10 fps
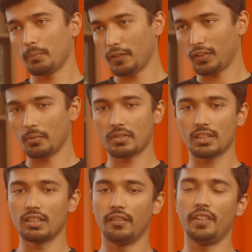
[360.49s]

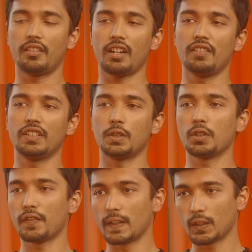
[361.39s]
performs, we tried with 2
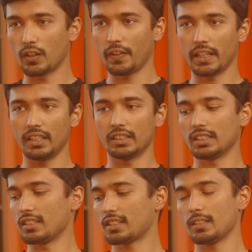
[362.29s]
different
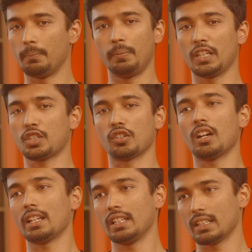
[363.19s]
configurations based on
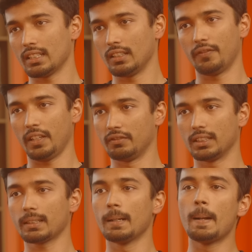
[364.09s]
our internal
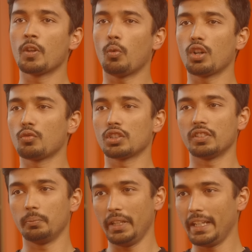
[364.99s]
framework. One was
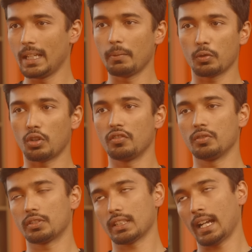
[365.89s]
with medium and one
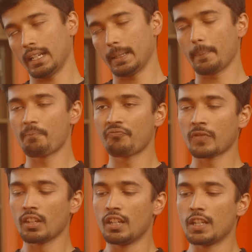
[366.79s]
was high.
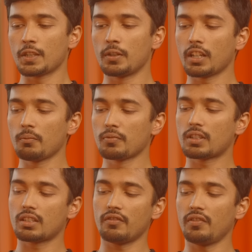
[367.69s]
So in
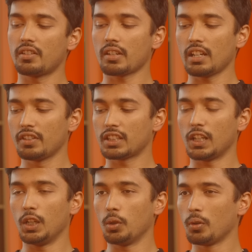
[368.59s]
terms, when we try with
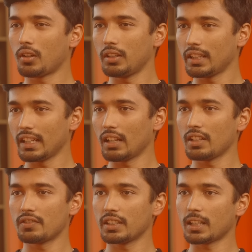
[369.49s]
lower thinking
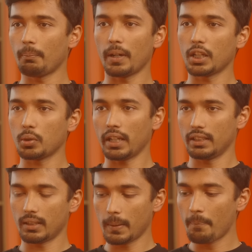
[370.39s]
levels when compared to
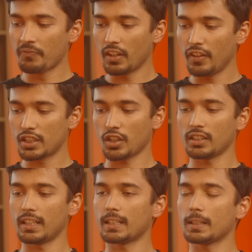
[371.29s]
higher, we saw
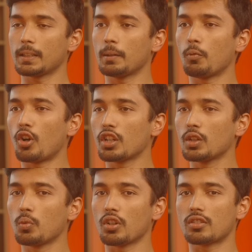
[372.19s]
that the
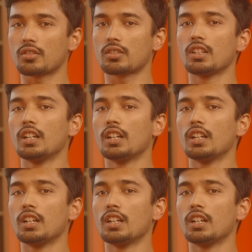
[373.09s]
model was